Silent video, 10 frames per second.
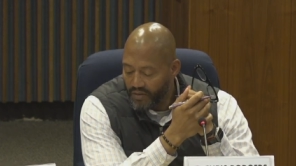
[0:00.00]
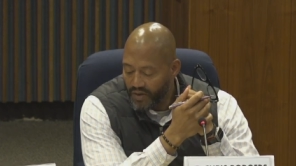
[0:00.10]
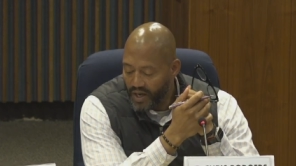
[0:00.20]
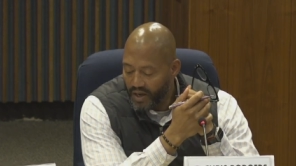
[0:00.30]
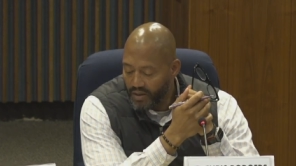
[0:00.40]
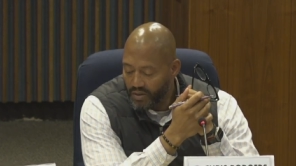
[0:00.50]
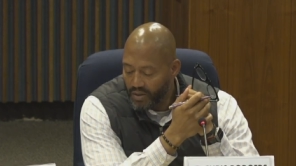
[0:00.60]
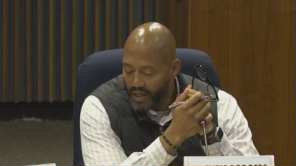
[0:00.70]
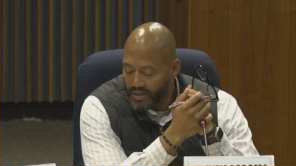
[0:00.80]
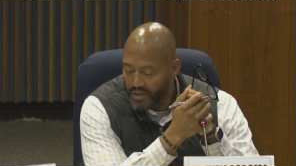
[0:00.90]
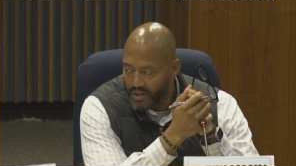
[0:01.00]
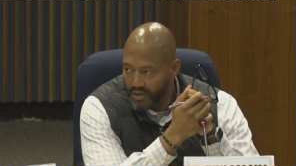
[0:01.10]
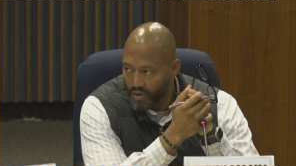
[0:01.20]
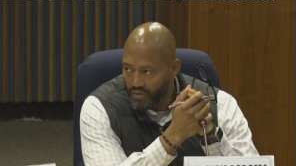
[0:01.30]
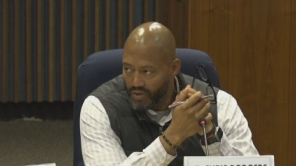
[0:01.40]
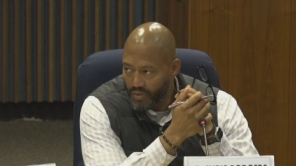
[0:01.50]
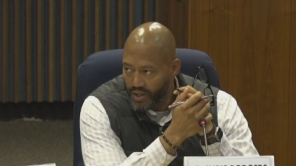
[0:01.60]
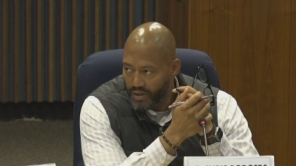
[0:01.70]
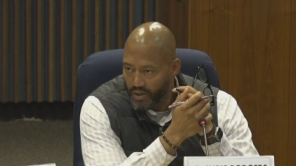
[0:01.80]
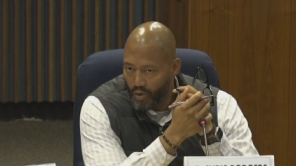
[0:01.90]
If not, I just need to know so we
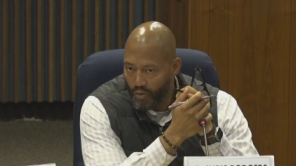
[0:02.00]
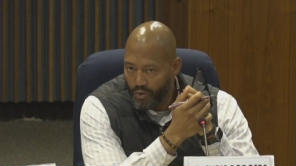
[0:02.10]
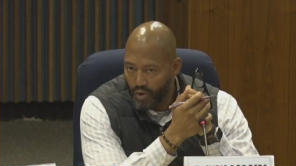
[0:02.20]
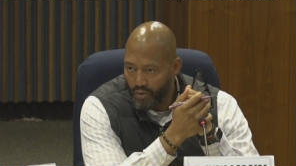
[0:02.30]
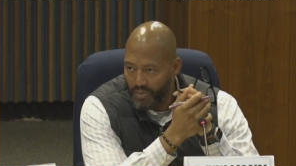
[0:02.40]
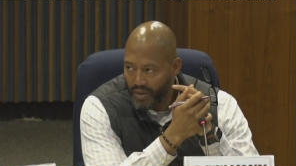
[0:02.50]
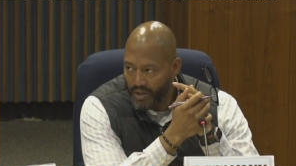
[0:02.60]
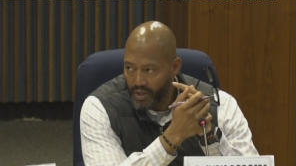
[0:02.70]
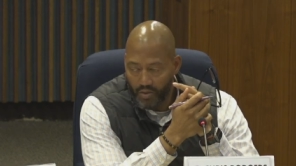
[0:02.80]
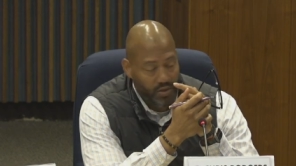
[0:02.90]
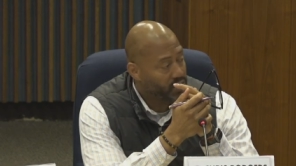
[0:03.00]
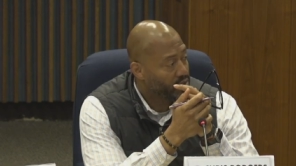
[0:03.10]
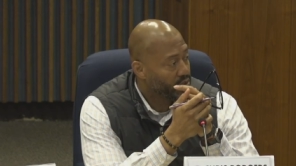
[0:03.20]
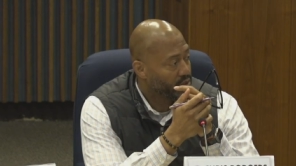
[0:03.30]
can know what we're doing with public notice.